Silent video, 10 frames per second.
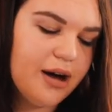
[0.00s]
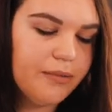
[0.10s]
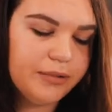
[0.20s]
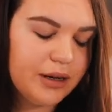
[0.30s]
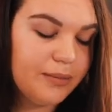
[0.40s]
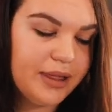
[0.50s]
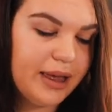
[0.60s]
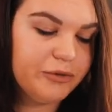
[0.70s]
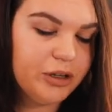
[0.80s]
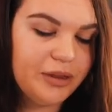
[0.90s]
opening up my
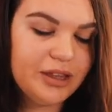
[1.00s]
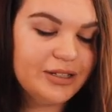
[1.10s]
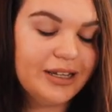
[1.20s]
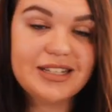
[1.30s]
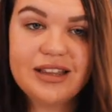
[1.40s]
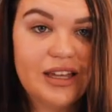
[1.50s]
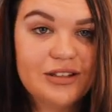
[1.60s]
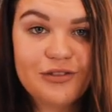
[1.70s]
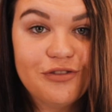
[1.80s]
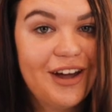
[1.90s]
laptop and there's like
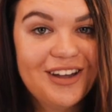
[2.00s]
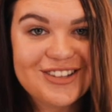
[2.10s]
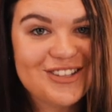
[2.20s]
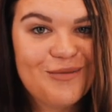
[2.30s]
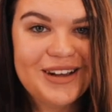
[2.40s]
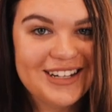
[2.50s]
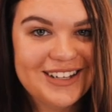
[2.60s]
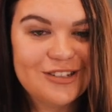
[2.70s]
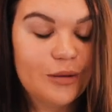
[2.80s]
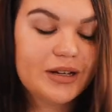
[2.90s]
10,000 files on my
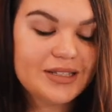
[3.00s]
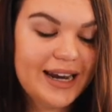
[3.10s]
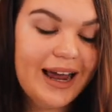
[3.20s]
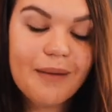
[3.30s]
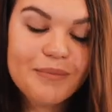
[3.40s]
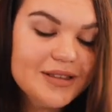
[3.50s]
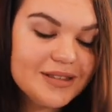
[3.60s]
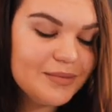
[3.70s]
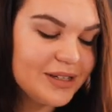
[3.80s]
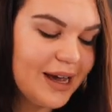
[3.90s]
desktop, because that
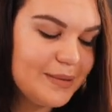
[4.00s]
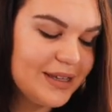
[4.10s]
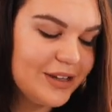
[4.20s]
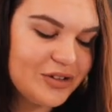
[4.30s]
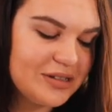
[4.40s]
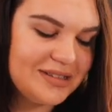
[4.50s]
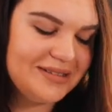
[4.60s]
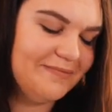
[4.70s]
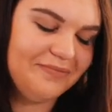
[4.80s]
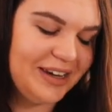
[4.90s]
happens sometimes and
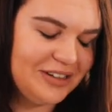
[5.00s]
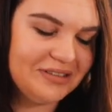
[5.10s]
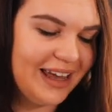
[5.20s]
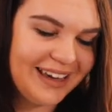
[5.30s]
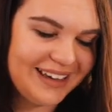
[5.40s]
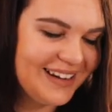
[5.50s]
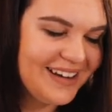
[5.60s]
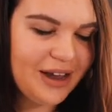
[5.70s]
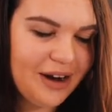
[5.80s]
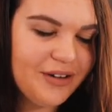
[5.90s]
I don't like
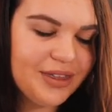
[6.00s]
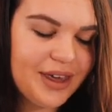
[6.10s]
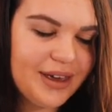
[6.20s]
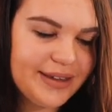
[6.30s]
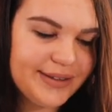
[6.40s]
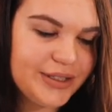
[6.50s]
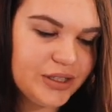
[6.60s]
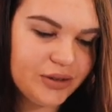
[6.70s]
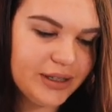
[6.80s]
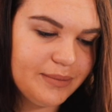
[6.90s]
it. Everything is
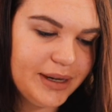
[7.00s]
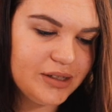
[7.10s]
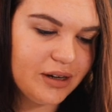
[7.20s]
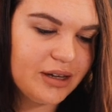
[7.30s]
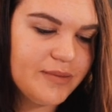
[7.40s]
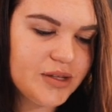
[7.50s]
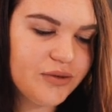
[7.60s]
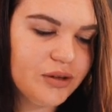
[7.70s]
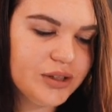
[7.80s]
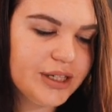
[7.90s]
stored in my Documents
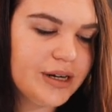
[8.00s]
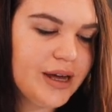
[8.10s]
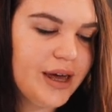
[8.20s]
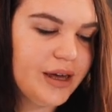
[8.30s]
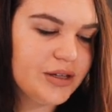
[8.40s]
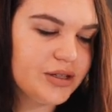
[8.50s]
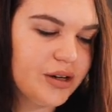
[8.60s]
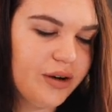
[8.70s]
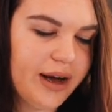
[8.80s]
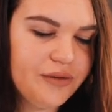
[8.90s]
folder.
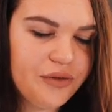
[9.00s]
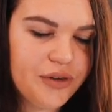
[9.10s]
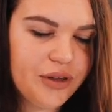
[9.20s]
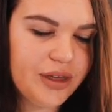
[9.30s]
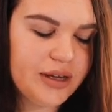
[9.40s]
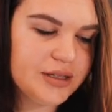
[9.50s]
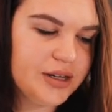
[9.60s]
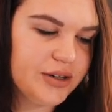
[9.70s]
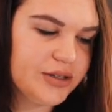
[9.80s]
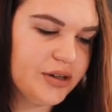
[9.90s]
So I have a few things
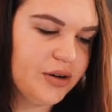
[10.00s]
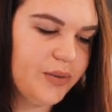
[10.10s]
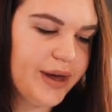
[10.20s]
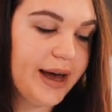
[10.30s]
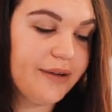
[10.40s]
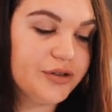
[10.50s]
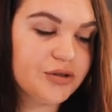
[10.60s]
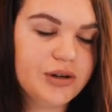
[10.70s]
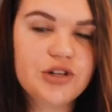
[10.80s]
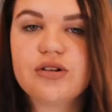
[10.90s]
here. So we have
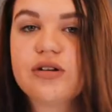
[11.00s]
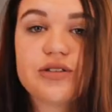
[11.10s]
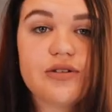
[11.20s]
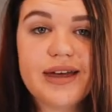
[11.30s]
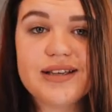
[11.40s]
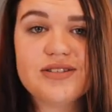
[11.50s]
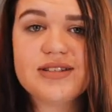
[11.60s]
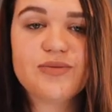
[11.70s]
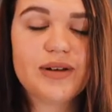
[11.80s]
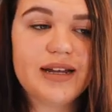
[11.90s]
screenshots. So that's
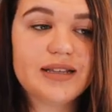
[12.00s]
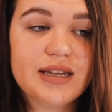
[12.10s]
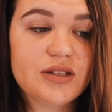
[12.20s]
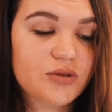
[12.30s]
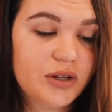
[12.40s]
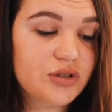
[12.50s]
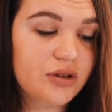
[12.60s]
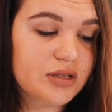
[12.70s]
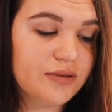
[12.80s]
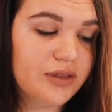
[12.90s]
just when I take
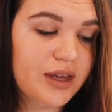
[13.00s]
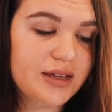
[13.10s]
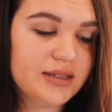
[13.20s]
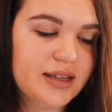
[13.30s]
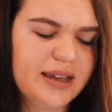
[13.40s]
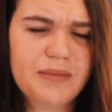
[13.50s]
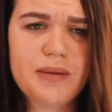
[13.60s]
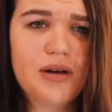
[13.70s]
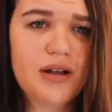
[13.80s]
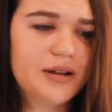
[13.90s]
screenshots of things like
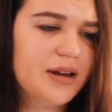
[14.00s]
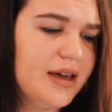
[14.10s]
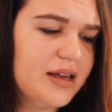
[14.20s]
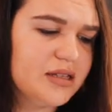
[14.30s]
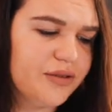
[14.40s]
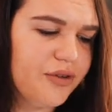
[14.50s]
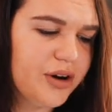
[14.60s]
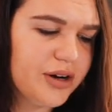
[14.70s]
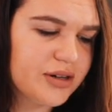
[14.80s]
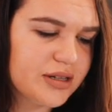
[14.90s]
maybe on
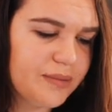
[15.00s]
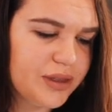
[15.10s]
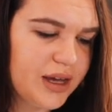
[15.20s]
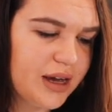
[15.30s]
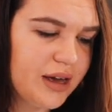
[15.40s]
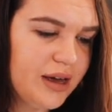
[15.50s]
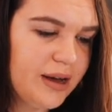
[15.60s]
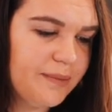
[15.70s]
Safari or something.